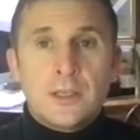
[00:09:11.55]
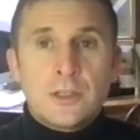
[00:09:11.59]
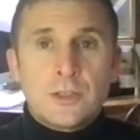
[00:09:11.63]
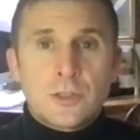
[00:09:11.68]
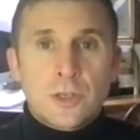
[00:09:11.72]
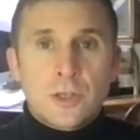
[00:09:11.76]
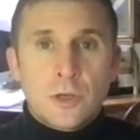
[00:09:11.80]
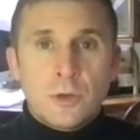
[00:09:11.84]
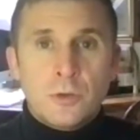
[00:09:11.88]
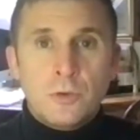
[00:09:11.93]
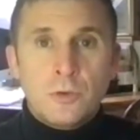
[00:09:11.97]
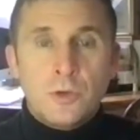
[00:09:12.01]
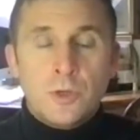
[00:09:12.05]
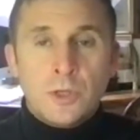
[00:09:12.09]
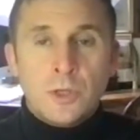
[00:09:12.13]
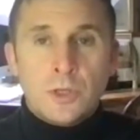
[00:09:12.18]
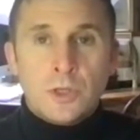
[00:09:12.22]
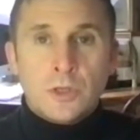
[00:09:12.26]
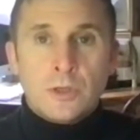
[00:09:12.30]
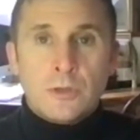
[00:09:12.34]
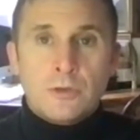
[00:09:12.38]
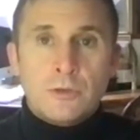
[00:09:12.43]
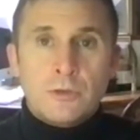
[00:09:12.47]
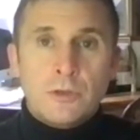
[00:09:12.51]
So
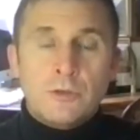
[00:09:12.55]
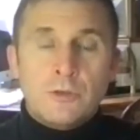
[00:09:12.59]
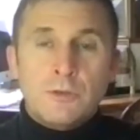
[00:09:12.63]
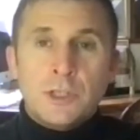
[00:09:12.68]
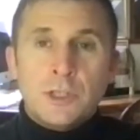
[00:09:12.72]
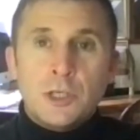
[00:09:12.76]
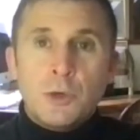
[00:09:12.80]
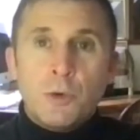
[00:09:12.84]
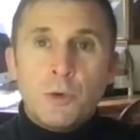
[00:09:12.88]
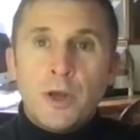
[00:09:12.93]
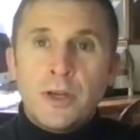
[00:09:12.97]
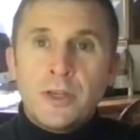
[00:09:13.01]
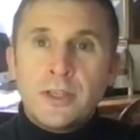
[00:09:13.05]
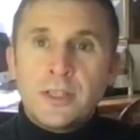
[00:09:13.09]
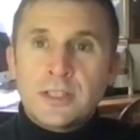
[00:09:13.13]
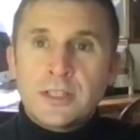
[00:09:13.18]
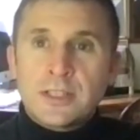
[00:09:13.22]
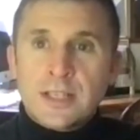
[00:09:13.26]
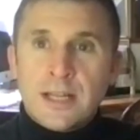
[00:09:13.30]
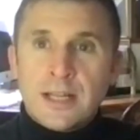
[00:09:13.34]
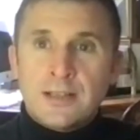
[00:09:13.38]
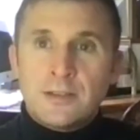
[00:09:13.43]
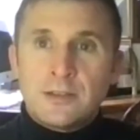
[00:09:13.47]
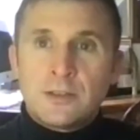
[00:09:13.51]
you
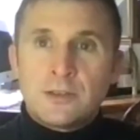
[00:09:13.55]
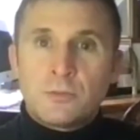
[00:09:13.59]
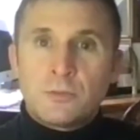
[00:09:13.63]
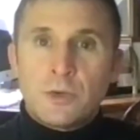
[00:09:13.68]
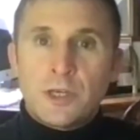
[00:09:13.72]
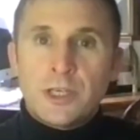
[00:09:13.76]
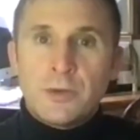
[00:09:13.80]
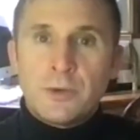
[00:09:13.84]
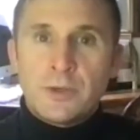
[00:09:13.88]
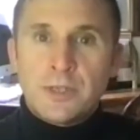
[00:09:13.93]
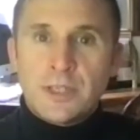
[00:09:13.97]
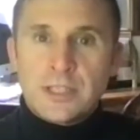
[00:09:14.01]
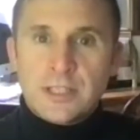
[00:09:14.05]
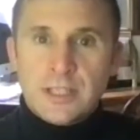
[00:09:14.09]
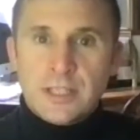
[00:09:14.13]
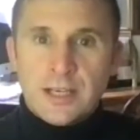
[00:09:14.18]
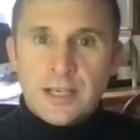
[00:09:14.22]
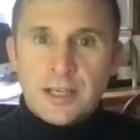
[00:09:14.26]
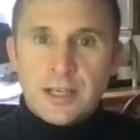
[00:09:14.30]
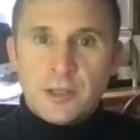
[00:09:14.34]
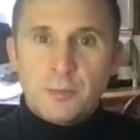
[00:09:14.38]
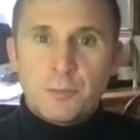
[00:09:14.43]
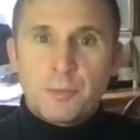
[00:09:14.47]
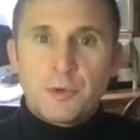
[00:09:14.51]
understand, when you understand
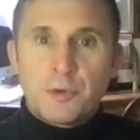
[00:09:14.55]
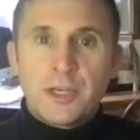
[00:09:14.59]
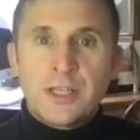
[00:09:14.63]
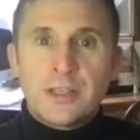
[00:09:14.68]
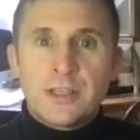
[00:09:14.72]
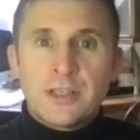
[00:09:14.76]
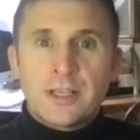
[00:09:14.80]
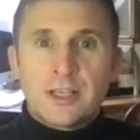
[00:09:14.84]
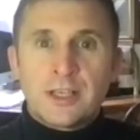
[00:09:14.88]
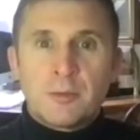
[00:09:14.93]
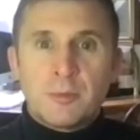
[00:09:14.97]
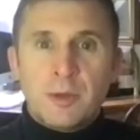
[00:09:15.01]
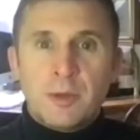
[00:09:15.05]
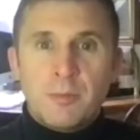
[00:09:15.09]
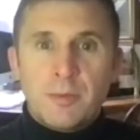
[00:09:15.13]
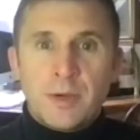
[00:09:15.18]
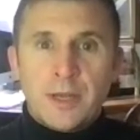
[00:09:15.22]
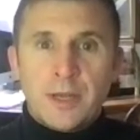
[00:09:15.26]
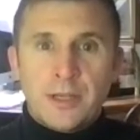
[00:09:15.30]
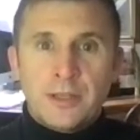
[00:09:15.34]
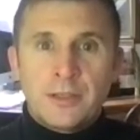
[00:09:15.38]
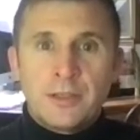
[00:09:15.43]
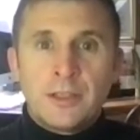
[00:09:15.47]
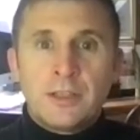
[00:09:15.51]
how to breathe a little bit
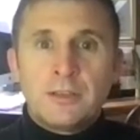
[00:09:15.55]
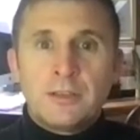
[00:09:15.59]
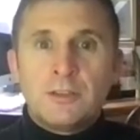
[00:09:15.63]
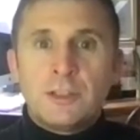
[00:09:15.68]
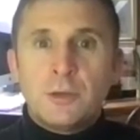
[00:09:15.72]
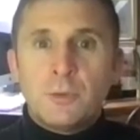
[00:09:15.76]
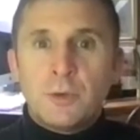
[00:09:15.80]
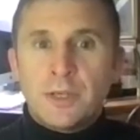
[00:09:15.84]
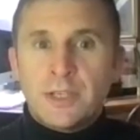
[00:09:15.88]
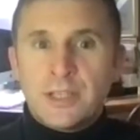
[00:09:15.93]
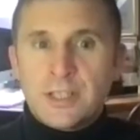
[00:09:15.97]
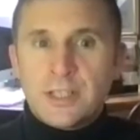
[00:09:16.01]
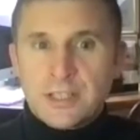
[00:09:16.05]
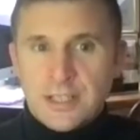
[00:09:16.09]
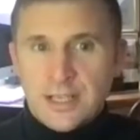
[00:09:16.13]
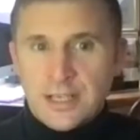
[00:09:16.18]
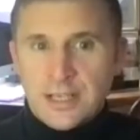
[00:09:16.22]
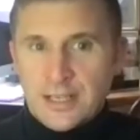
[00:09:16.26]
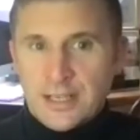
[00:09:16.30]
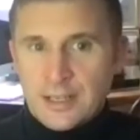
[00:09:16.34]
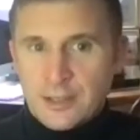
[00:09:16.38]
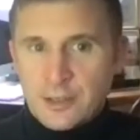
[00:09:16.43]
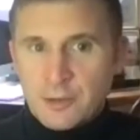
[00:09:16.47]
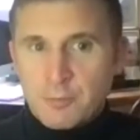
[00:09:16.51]
better, you
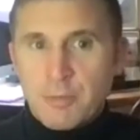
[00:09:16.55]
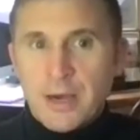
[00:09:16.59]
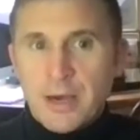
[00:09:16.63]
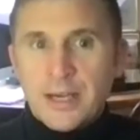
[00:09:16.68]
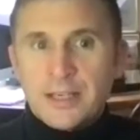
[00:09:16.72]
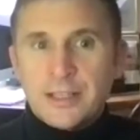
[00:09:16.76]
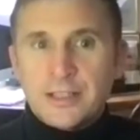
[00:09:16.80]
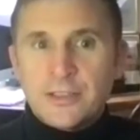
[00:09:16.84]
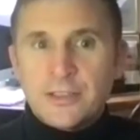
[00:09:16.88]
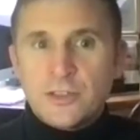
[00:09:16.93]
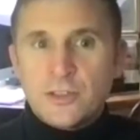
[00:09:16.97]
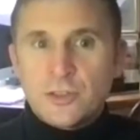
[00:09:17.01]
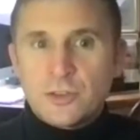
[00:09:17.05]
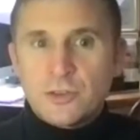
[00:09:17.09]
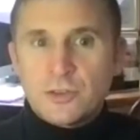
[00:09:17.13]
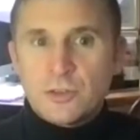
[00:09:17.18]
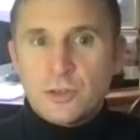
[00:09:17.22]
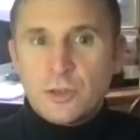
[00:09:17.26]
understand how to manage